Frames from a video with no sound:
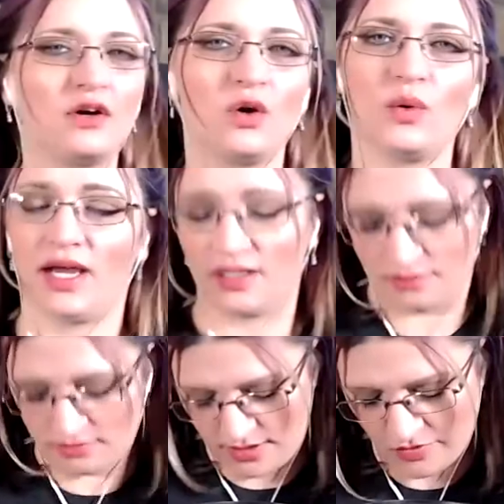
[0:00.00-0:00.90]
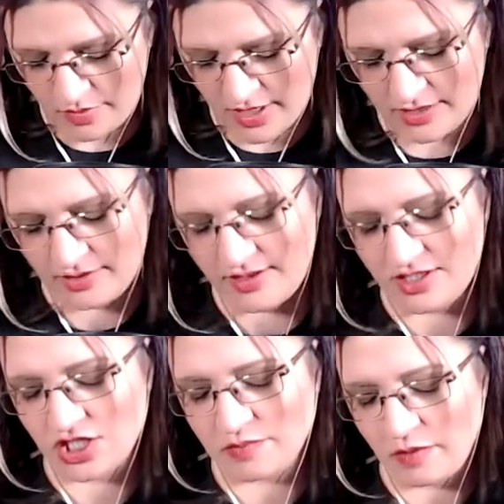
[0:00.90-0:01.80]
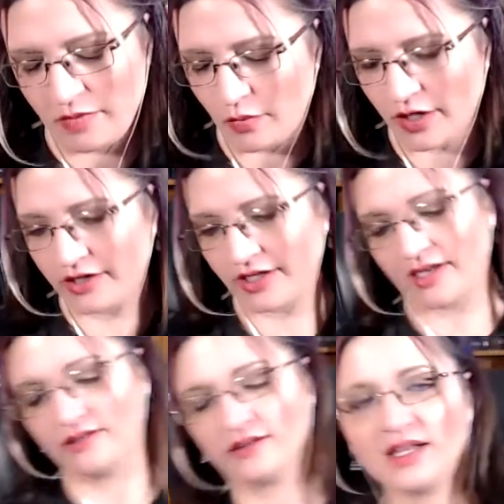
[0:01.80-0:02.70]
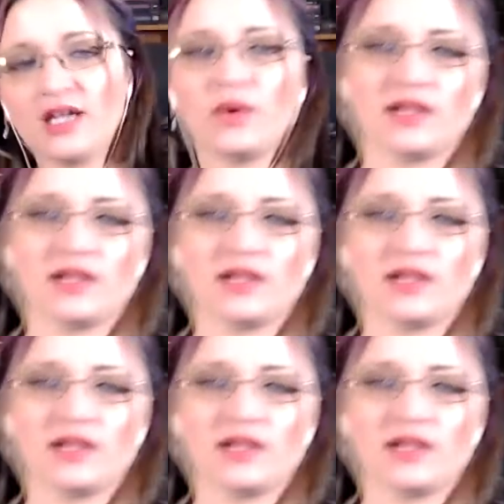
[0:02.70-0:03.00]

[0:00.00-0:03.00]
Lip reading: know why. Never mind. That's just me being weird again. Anyway,